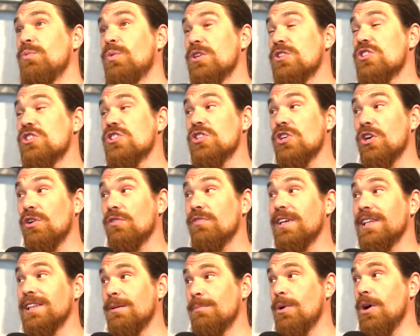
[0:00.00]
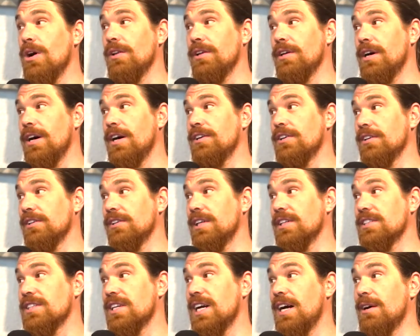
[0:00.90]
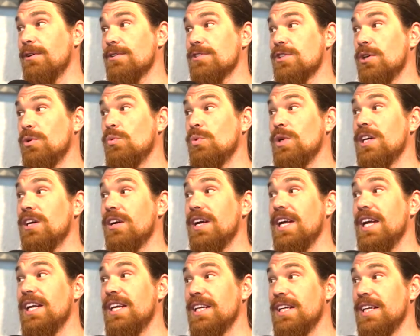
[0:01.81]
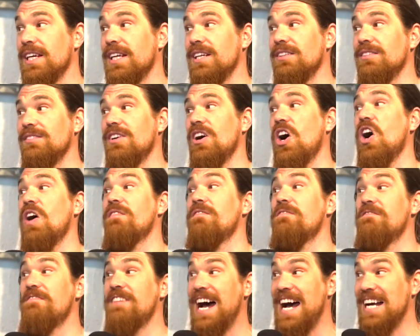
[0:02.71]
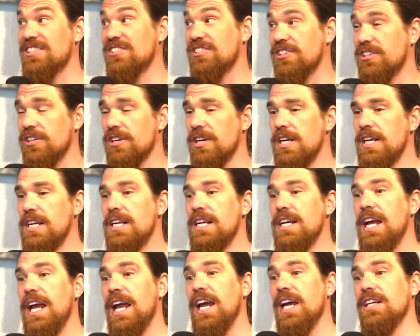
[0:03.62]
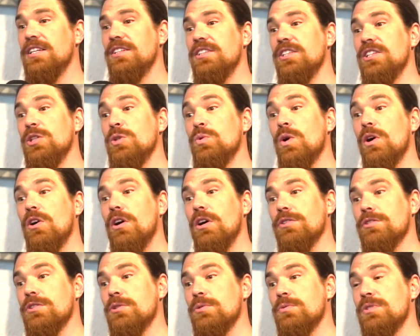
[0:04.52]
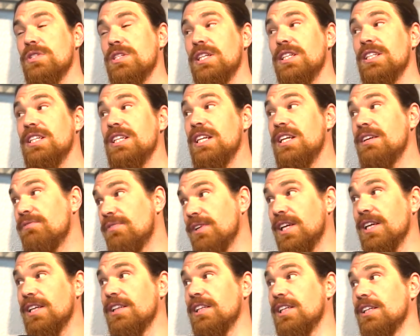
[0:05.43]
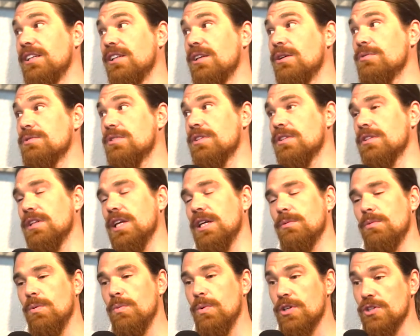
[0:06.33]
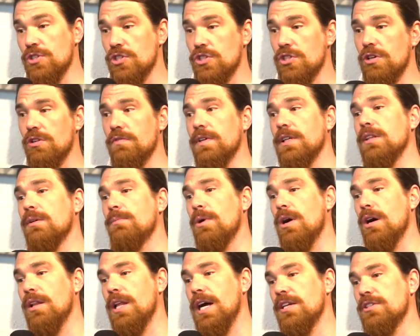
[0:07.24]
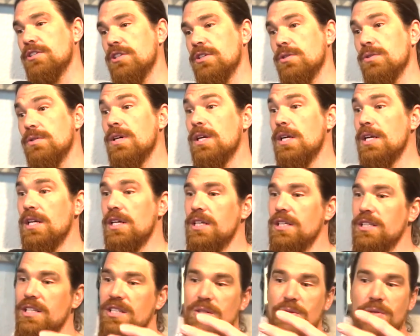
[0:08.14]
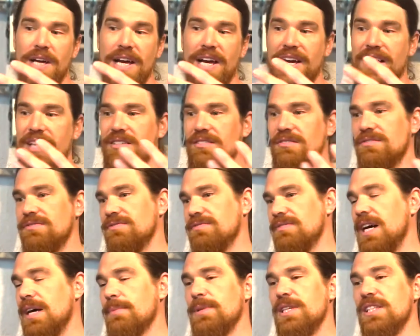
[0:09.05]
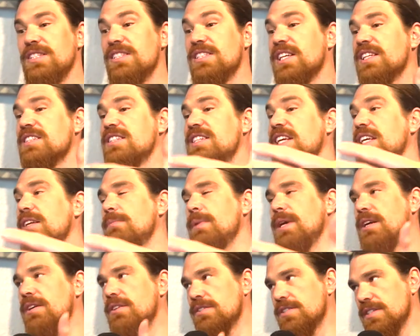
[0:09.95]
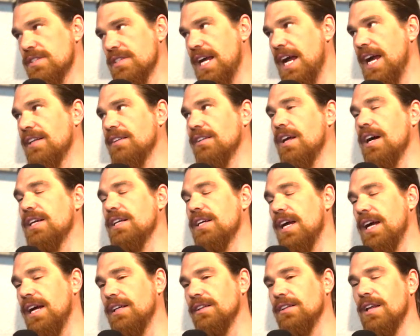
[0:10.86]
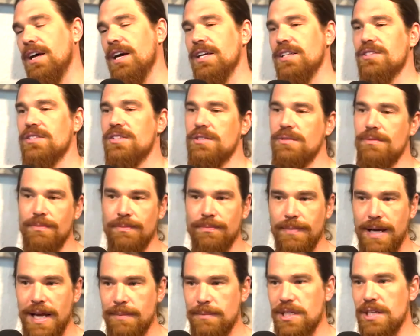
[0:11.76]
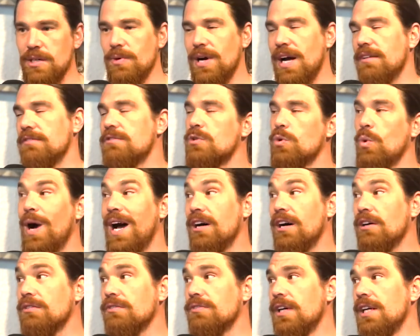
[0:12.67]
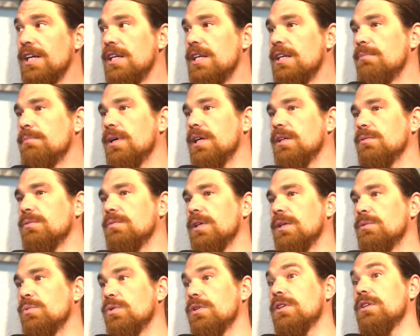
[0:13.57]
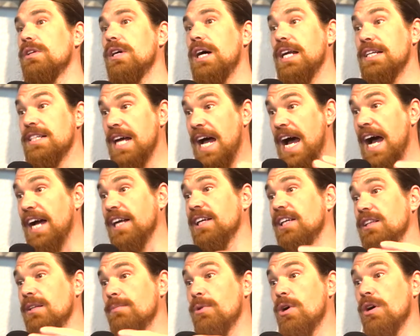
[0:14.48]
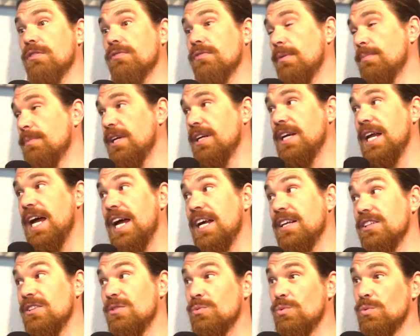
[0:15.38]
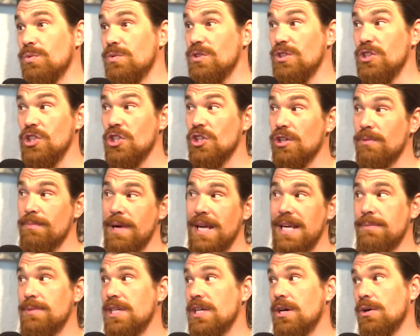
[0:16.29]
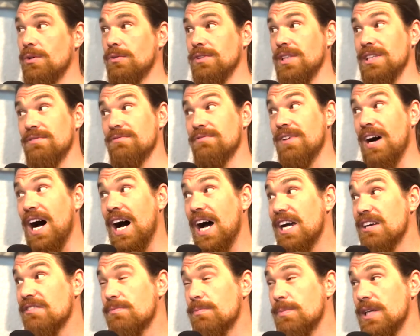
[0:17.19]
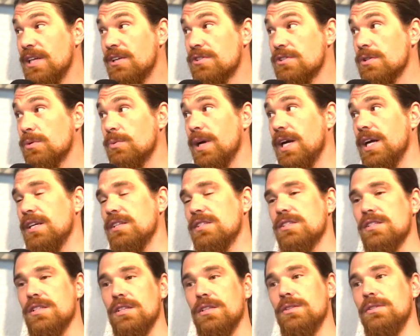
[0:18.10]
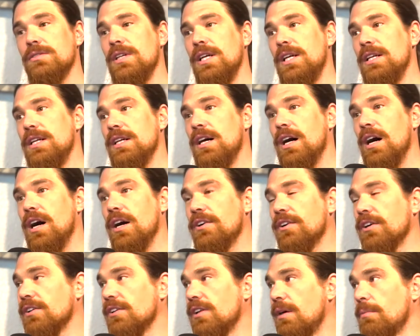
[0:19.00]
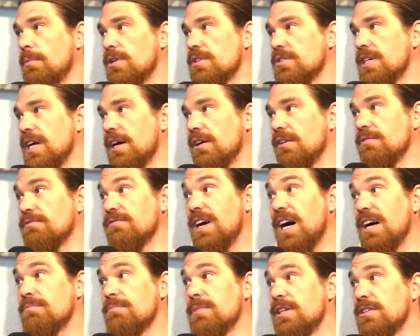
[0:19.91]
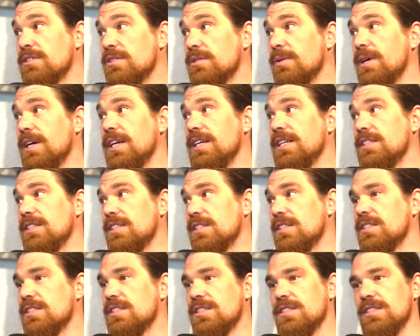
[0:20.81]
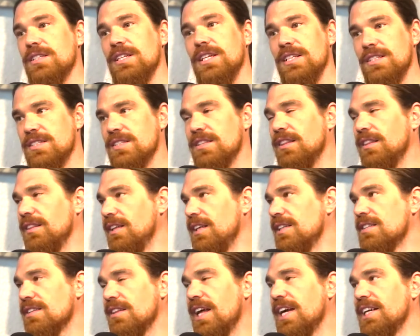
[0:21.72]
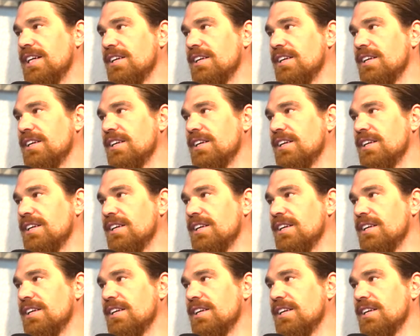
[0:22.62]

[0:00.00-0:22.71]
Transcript: serving the ball at 100 clicks an hour. So yeah. We are hitting it faster, and you are also significantly closer. Like when we're serving the ball at you, you have, I mean, 16 meters is end line to end line, so maybe you have 12. Yeah. But when we're attacking the ball from the net, you're maybe only 5 meters away. So 100 kilometers an hour, 5 meters away it's lightning